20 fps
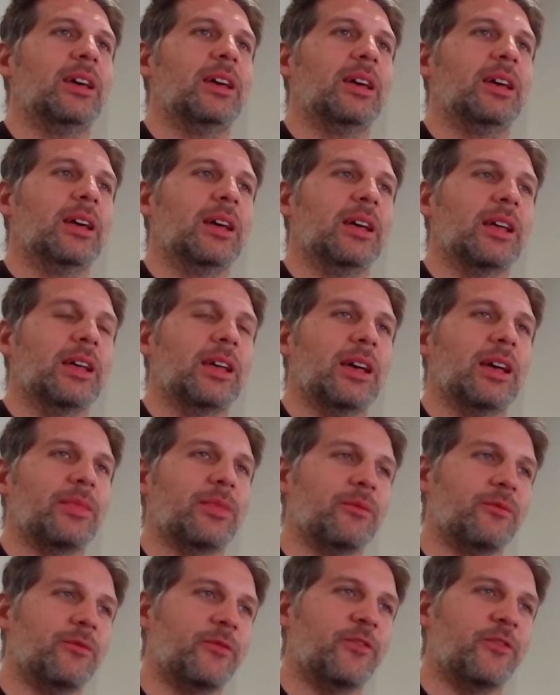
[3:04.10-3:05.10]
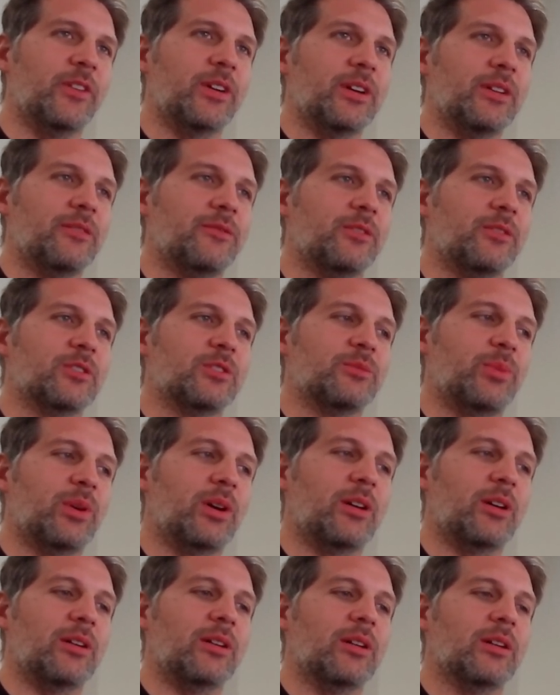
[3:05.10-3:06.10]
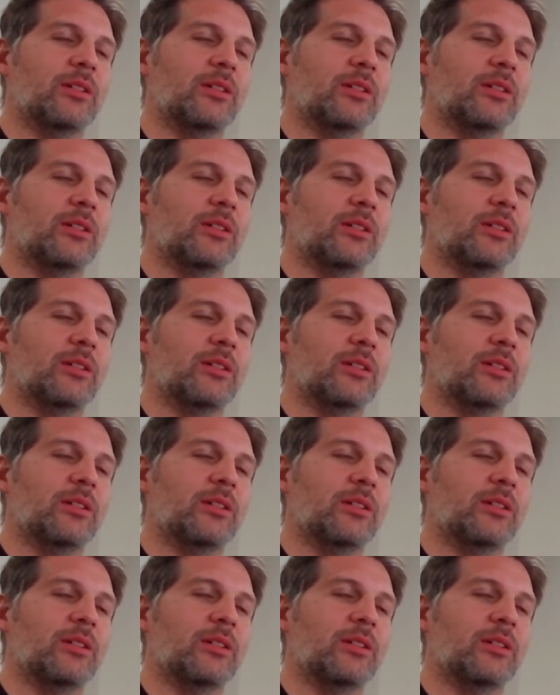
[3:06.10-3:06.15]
The very first part